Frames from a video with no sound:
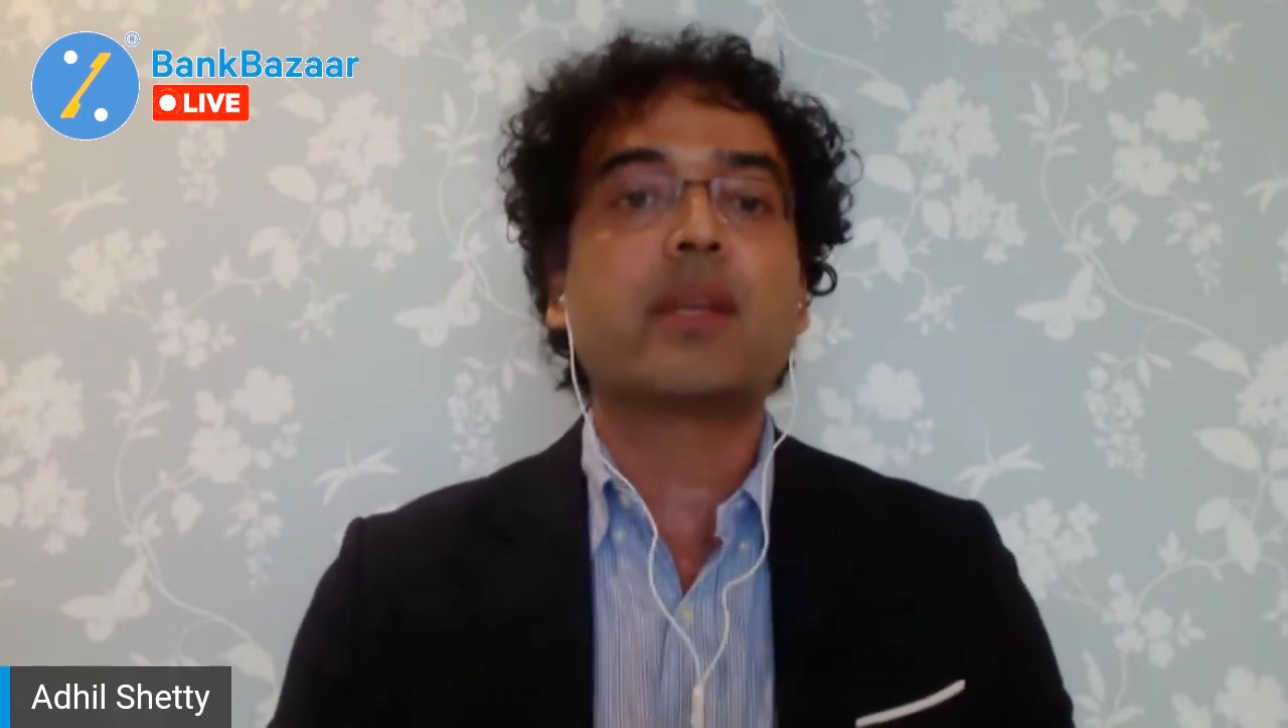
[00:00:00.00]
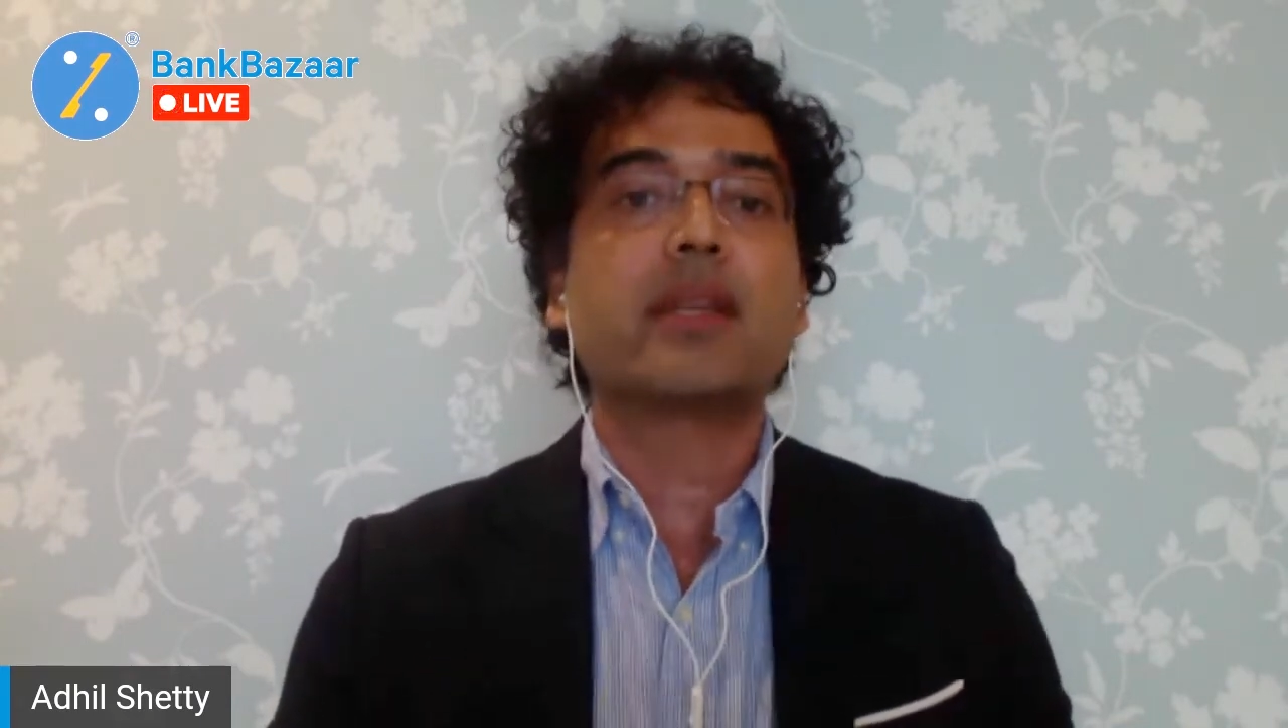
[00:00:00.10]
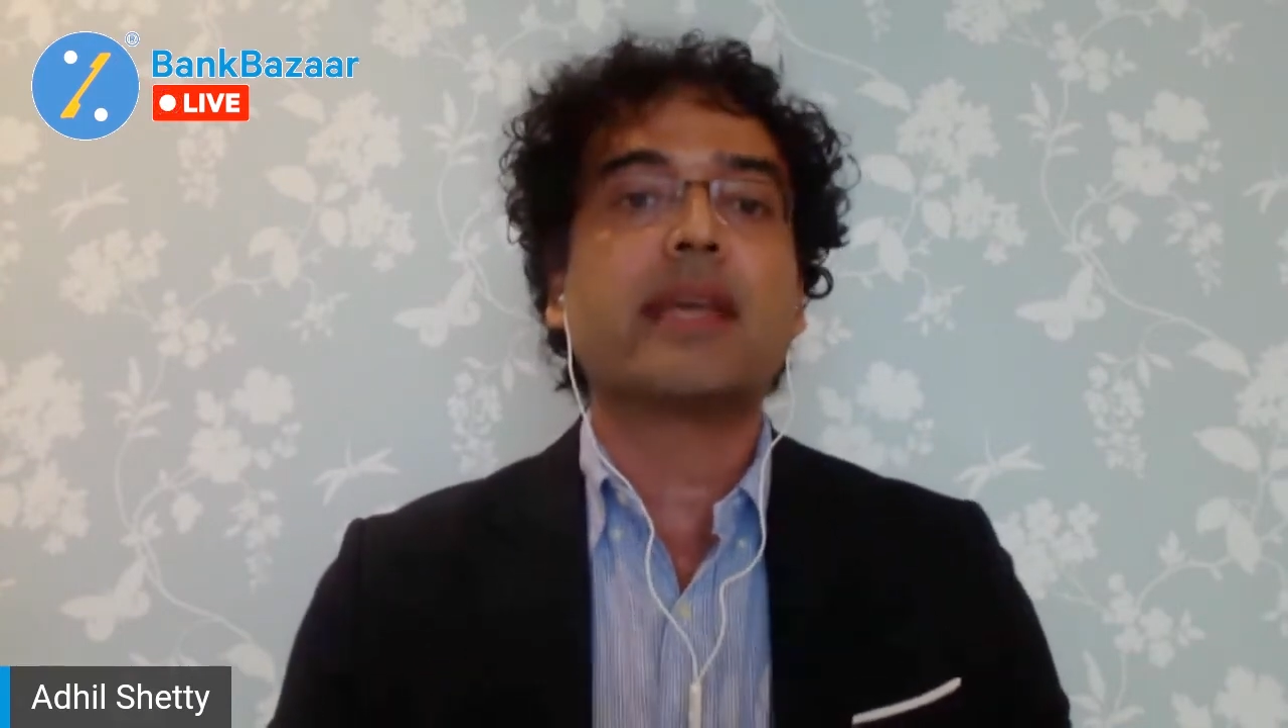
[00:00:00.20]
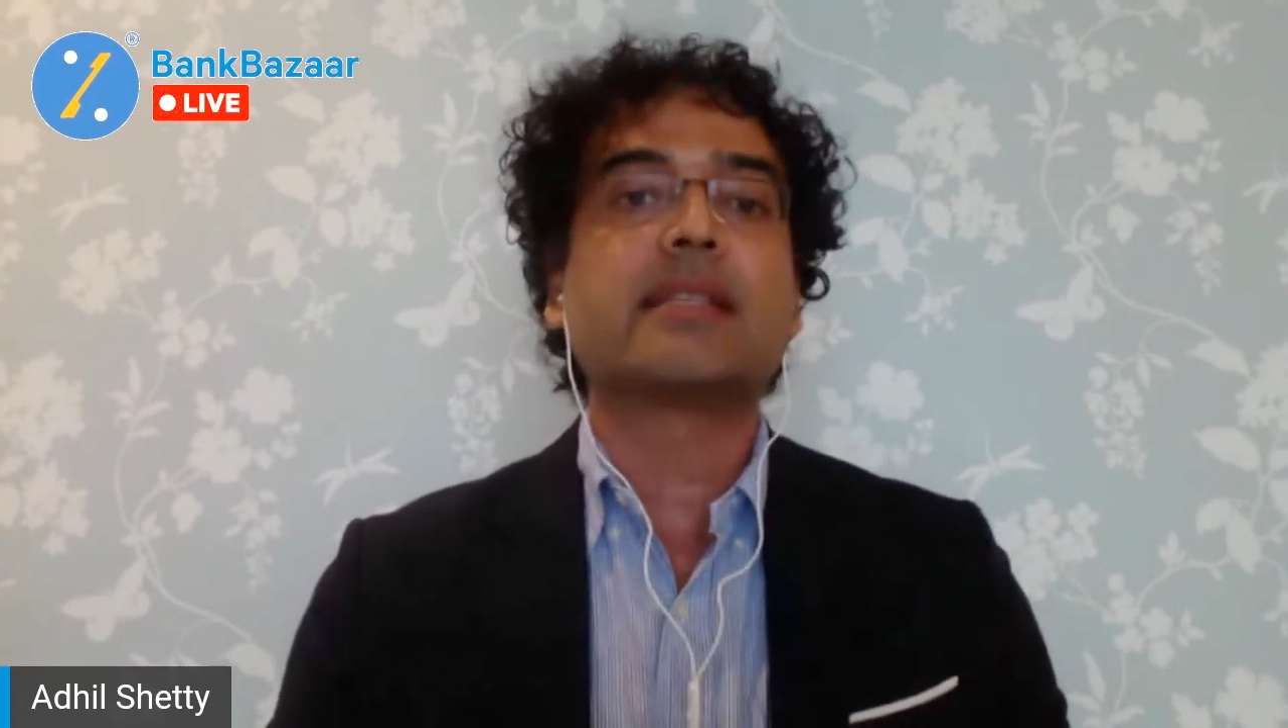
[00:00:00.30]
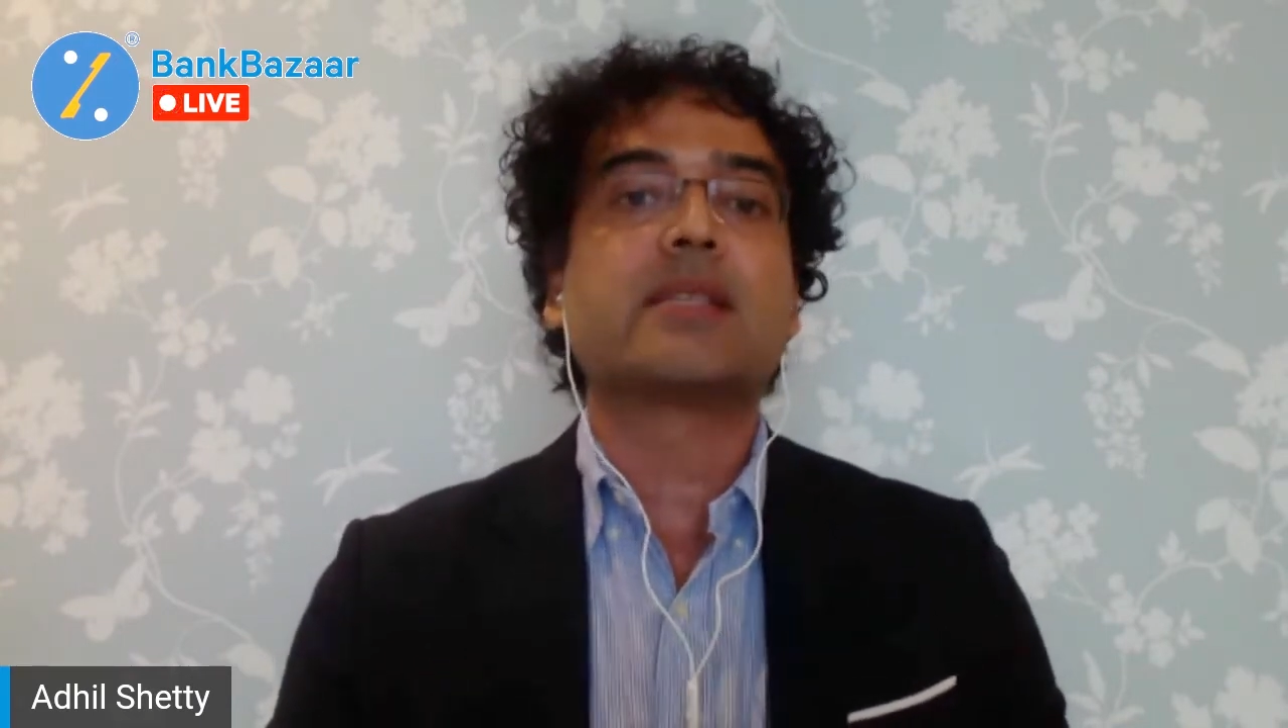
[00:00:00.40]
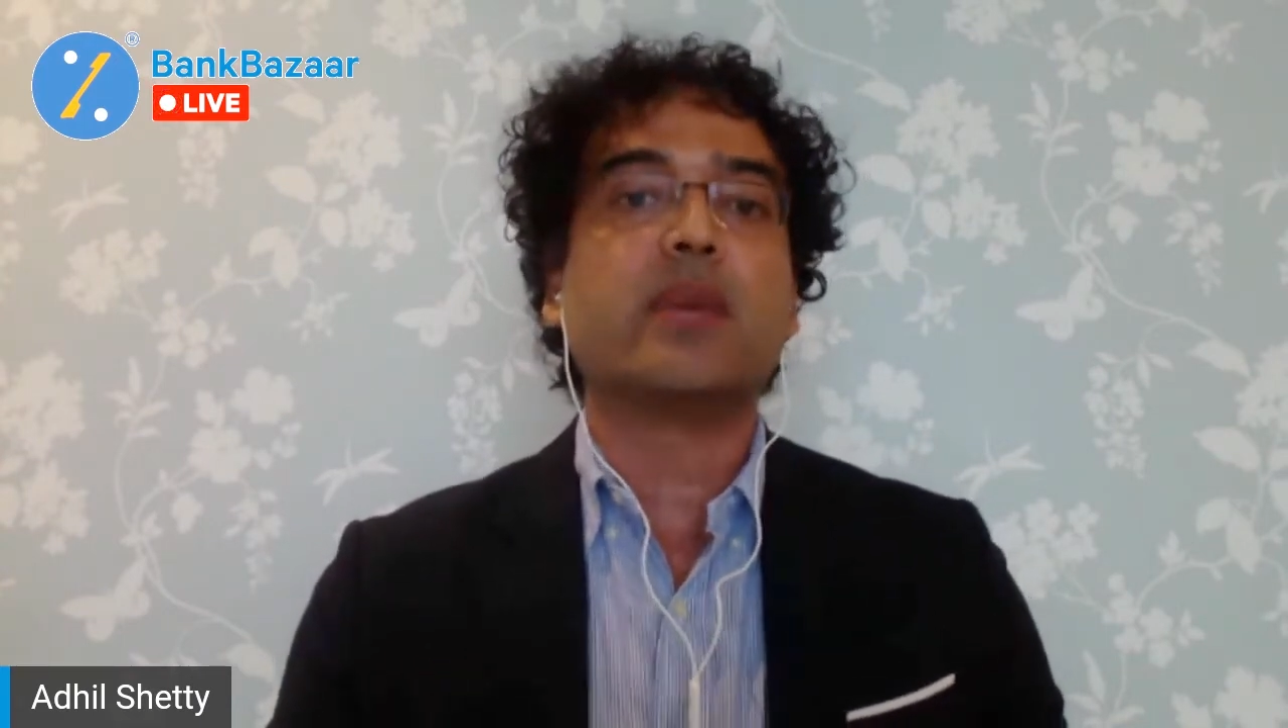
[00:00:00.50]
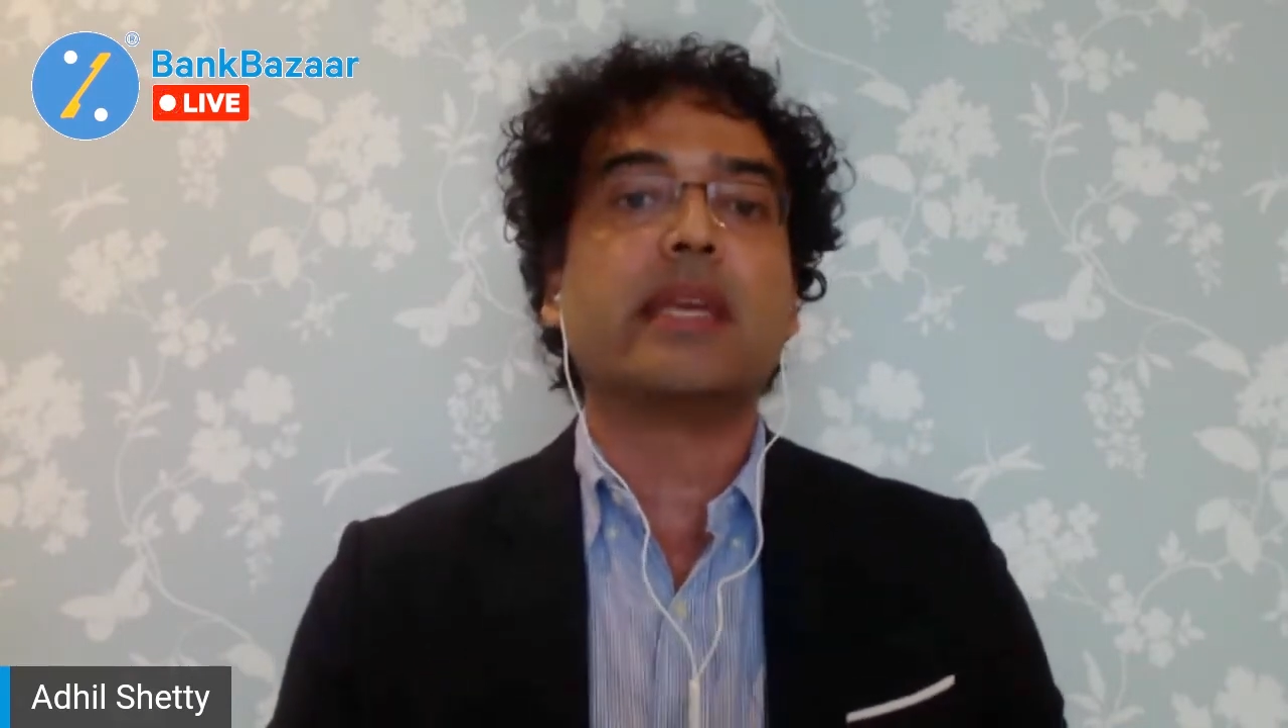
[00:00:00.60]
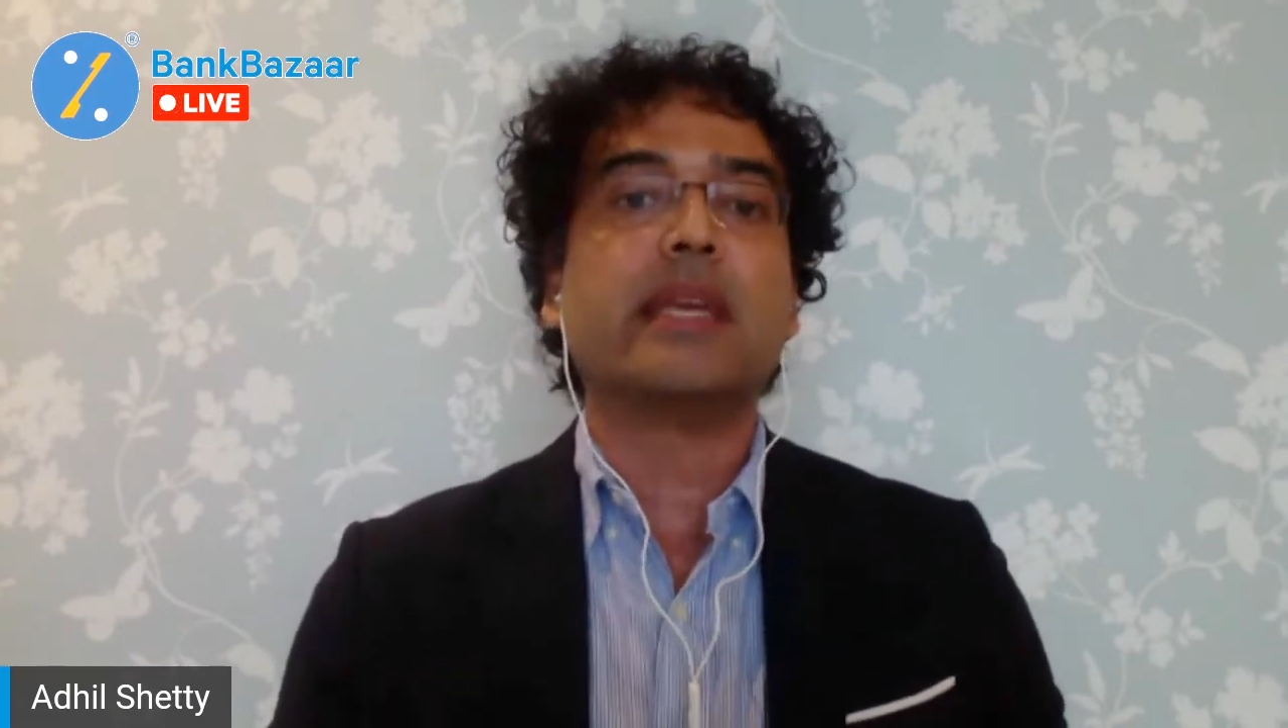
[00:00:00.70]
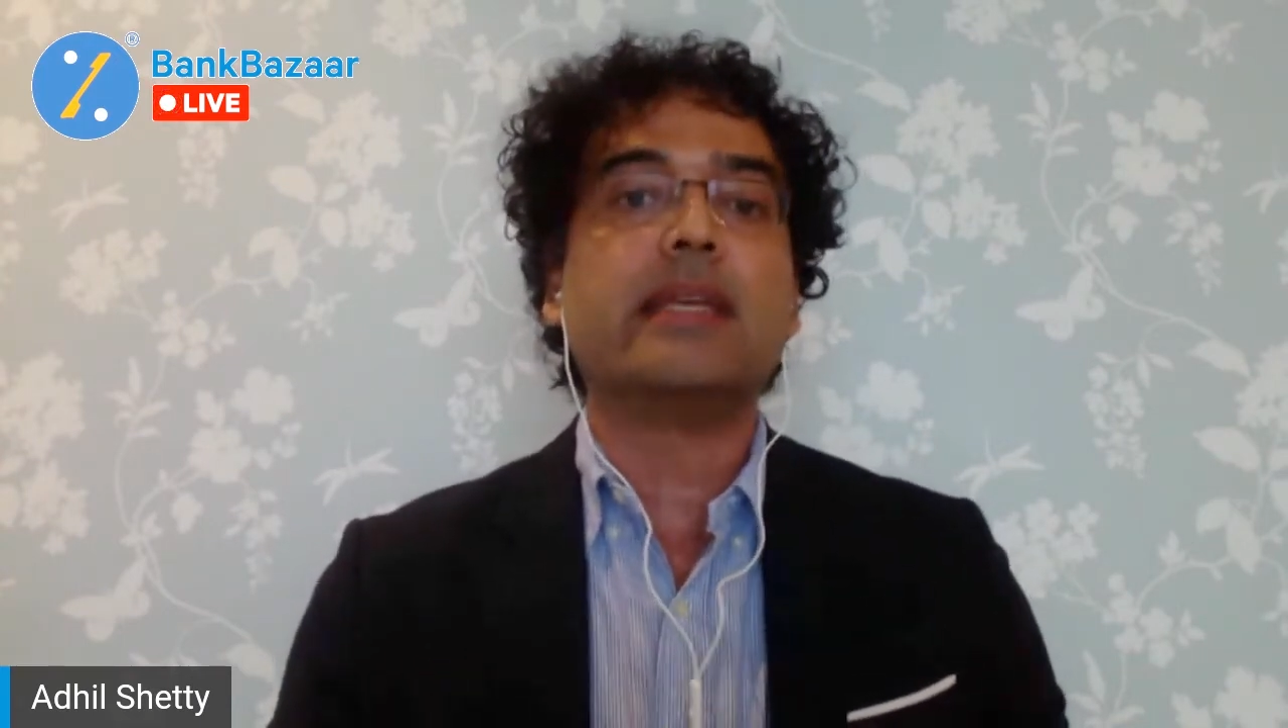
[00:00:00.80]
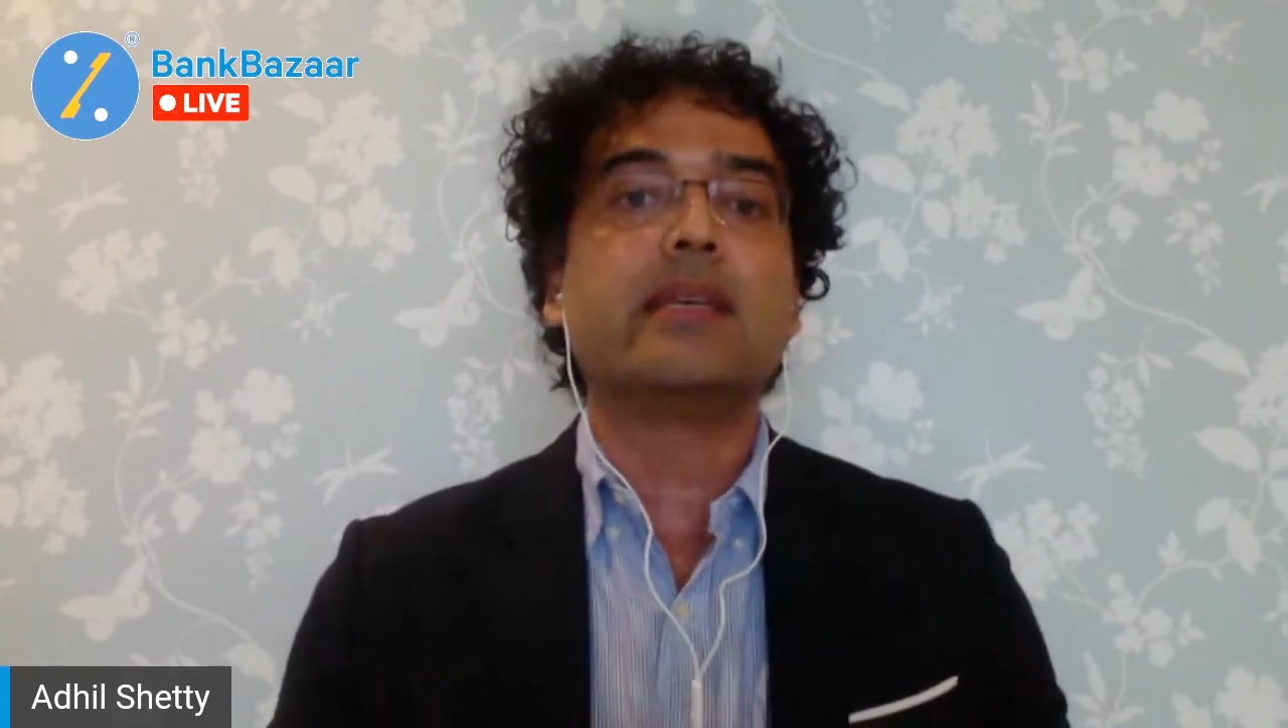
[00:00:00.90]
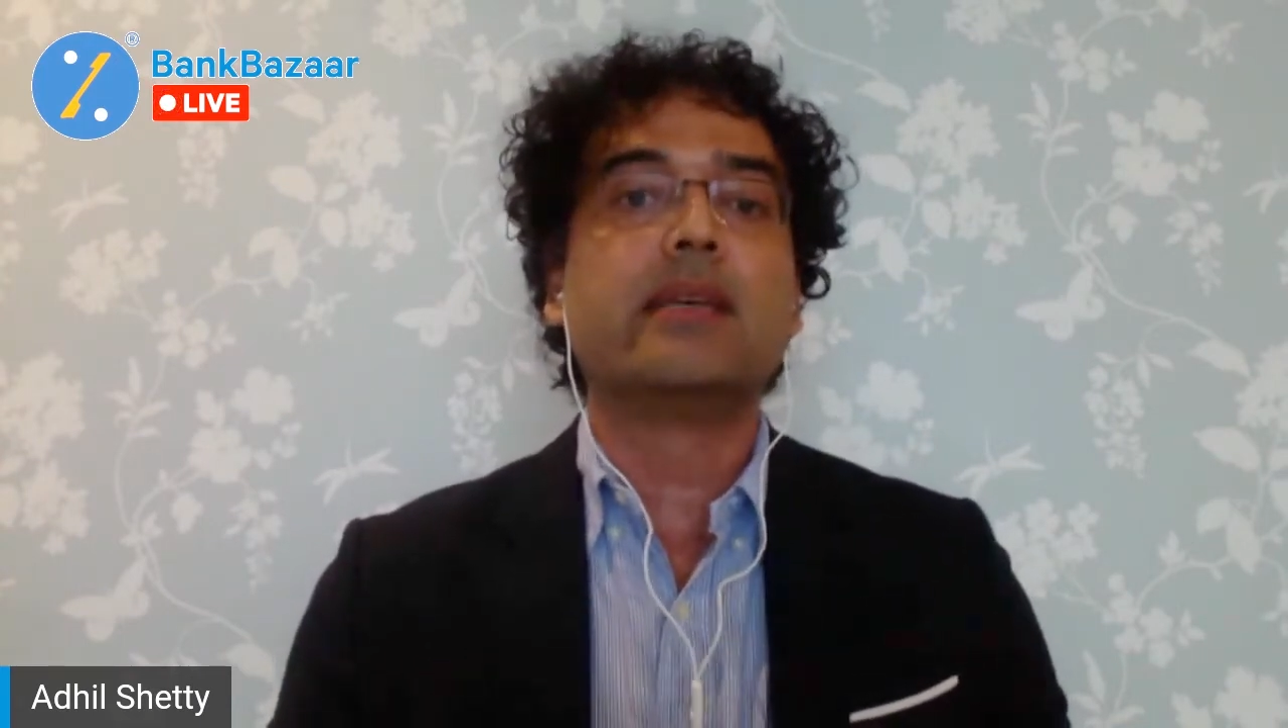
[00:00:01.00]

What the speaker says: things we need